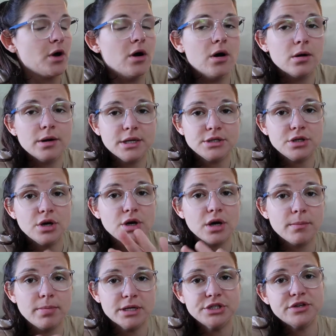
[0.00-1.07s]
Already took
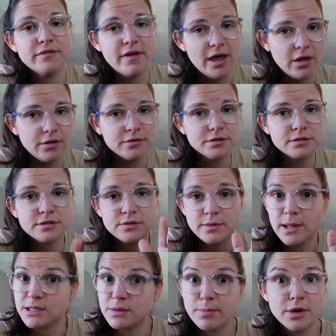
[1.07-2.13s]
a bunch of L's, so
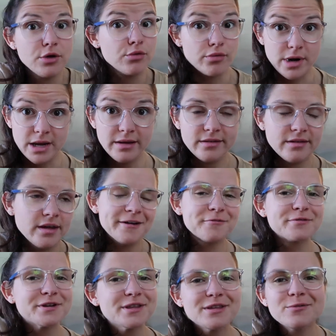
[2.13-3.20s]
that's been great. I
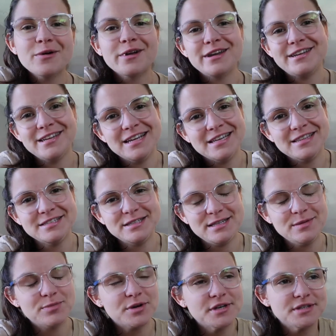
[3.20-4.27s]
really wanted to get the
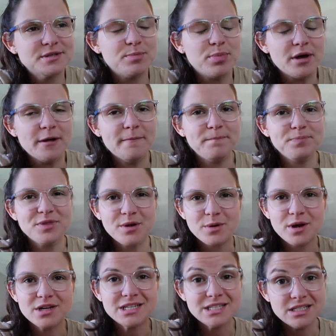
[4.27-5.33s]
zebras, but they were
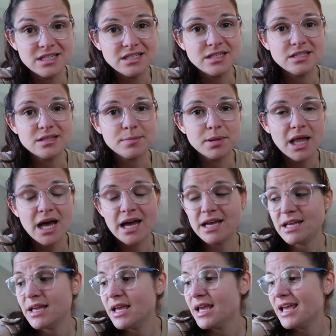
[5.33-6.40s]
on Yeezy
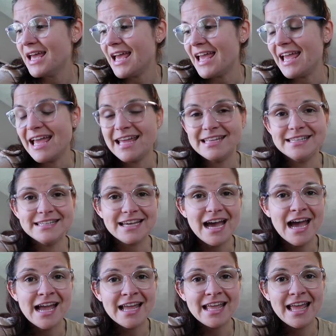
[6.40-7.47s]
Supply, and
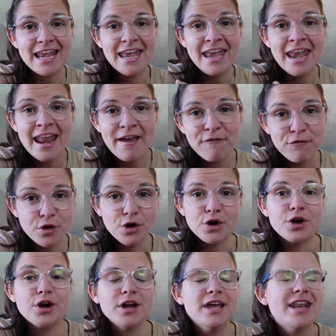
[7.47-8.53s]
I
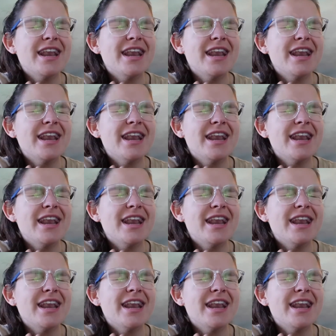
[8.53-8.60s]
never